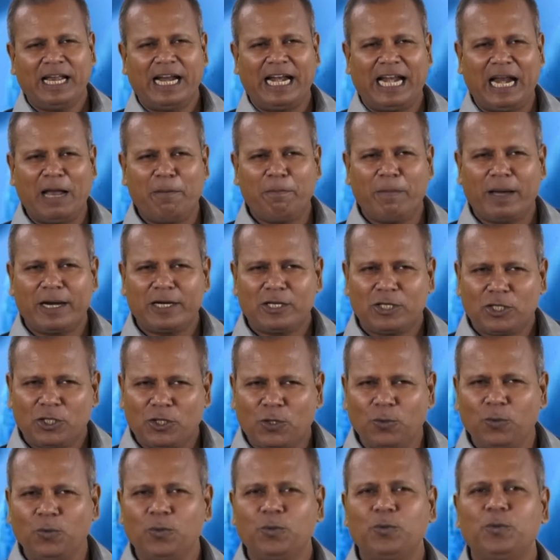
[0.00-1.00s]
number
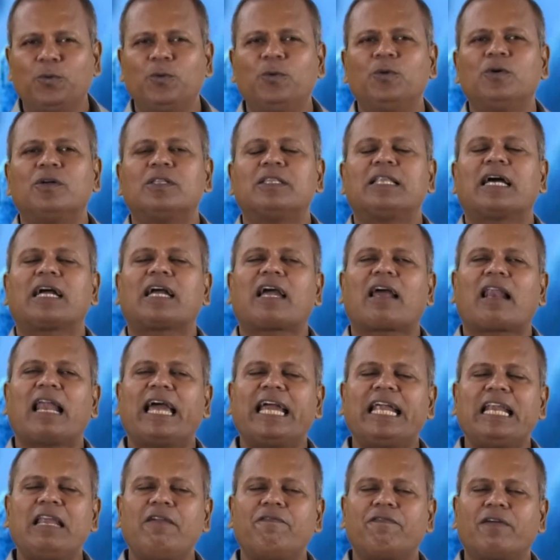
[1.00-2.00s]
2 the
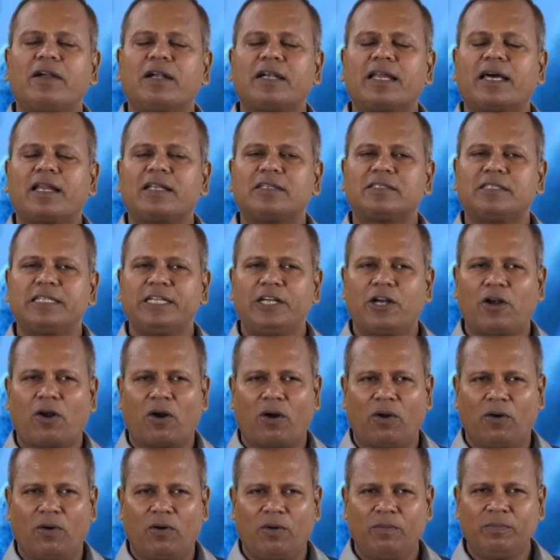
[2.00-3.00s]
Klinefelter
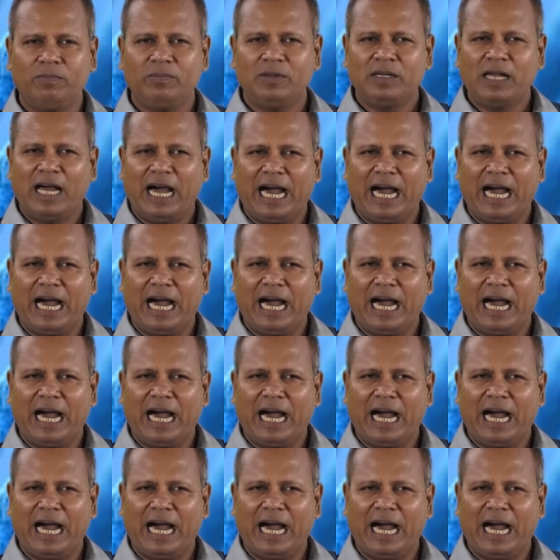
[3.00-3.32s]
syndrome,